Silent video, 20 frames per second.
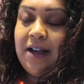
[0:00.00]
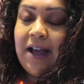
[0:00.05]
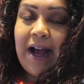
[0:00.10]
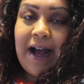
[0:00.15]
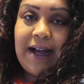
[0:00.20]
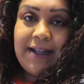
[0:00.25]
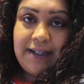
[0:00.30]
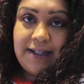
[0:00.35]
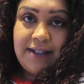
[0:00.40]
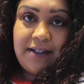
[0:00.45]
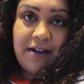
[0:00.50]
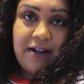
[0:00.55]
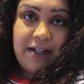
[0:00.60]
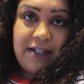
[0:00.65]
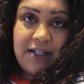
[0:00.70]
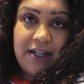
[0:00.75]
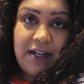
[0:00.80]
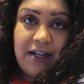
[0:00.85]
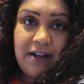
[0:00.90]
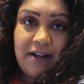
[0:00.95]
as
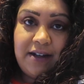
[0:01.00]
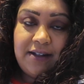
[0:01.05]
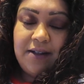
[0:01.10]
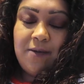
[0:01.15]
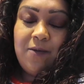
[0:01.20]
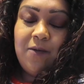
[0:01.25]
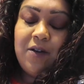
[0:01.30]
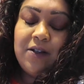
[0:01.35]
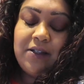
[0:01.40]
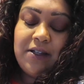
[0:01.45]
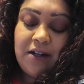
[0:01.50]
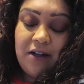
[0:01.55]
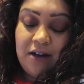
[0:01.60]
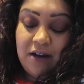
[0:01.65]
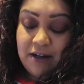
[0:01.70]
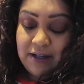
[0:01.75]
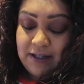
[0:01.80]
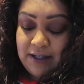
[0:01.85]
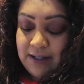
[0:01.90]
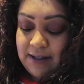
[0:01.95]
exciting as it was
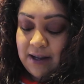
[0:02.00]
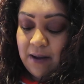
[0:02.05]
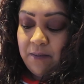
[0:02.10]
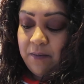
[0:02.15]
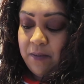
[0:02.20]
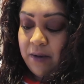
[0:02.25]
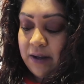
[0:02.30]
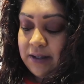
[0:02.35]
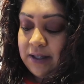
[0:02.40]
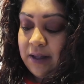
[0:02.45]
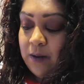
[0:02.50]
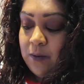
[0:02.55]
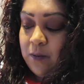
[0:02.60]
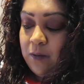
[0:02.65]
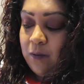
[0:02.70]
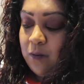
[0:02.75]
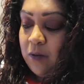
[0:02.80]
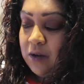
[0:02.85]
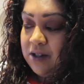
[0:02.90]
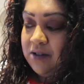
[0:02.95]
last December, so there
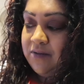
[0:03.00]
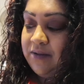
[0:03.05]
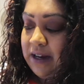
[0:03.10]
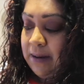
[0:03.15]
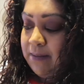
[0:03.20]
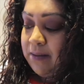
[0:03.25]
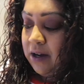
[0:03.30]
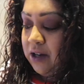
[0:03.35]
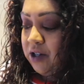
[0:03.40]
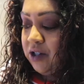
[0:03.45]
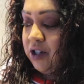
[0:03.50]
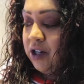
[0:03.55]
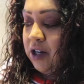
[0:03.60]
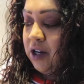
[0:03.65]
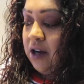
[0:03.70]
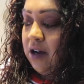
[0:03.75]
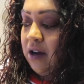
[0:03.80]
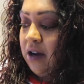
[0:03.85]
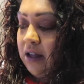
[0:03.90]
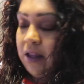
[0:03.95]
wasn't really much
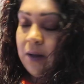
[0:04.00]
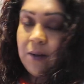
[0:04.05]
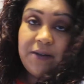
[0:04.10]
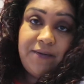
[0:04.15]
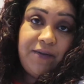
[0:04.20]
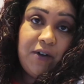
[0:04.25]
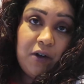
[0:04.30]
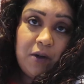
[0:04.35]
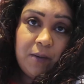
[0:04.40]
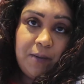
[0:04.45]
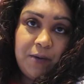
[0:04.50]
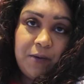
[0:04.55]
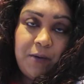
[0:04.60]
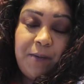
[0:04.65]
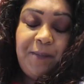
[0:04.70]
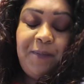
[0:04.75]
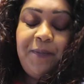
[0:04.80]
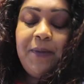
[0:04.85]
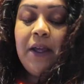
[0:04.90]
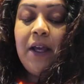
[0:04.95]
that was
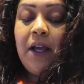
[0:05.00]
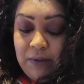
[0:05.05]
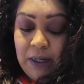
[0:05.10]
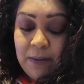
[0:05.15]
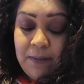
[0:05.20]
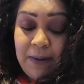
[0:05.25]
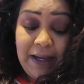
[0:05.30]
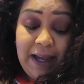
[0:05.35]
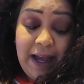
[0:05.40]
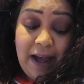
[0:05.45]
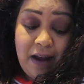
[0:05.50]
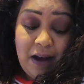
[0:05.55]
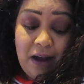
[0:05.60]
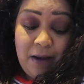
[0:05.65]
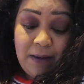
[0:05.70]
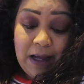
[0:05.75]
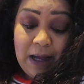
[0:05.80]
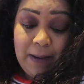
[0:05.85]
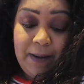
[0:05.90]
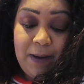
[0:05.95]
vloggable. But yeah,
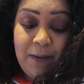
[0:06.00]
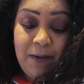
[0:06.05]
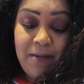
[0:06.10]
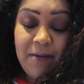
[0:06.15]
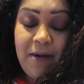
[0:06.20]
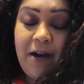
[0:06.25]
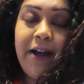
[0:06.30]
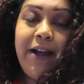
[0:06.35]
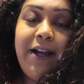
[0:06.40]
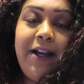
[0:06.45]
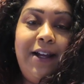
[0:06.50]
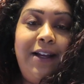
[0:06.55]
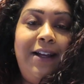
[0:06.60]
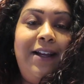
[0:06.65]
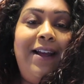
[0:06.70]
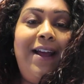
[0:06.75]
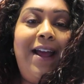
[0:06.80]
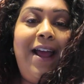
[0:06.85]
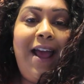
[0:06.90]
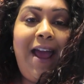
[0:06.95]
I'm happy with my
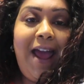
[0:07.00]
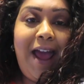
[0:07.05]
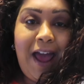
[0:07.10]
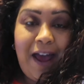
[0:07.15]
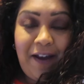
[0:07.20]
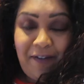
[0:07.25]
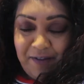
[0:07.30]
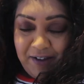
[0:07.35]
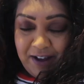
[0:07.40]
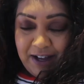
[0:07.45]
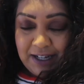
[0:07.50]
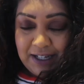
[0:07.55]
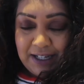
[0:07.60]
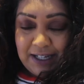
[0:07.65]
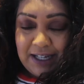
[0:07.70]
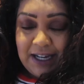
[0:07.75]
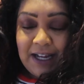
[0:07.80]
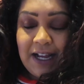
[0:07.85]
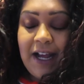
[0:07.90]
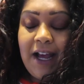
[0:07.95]

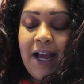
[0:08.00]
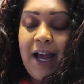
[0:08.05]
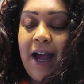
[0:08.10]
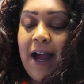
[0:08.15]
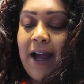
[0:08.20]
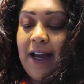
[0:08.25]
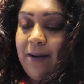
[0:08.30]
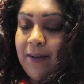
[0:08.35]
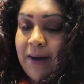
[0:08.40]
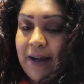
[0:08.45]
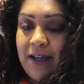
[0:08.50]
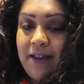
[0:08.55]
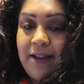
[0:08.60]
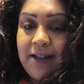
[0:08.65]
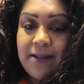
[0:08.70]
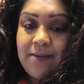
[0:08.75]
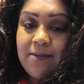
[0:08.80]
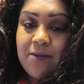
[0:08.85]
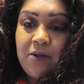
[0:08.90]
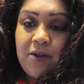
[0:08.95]
effort. Anyway,
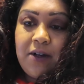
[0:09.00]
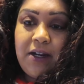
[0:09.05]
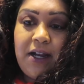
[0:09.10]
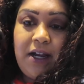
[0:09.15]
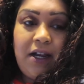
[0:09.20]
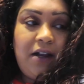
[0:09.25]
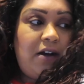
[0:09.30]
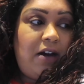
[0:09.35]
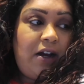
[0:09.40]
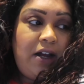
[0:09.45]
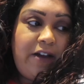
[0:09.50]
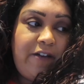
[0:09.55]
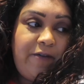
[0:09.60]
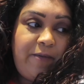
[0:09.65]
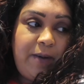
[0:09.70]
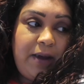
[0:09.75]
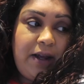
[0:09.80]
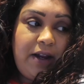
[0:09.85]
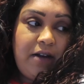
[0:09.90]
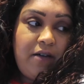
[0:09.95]
this morning I have
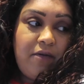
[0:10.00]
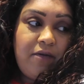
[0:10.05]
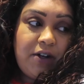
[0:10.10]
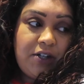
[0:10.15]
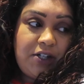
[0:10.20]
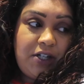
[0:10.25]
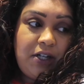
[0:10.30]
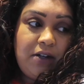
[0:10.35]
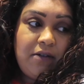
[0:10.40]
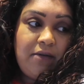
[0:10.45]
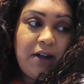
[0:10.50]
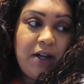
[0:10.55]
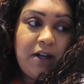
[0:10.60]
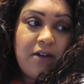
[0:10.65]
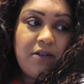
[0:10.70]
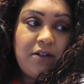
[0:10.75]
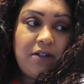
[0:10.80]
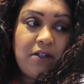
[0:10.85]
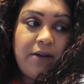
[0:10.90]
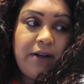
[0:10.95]
been rushing
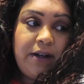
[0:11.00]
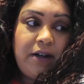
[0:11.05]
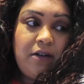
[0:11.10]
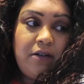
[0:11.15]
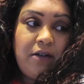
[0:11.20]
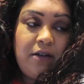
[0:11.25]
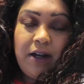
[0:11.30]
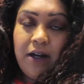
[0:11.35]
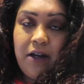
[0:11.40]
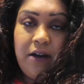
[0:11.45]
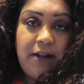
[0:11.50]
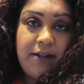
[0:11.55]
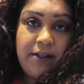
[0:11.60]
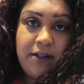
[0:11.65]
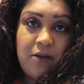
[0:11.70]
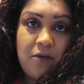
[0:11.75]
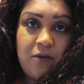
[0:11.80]
around doing like loads of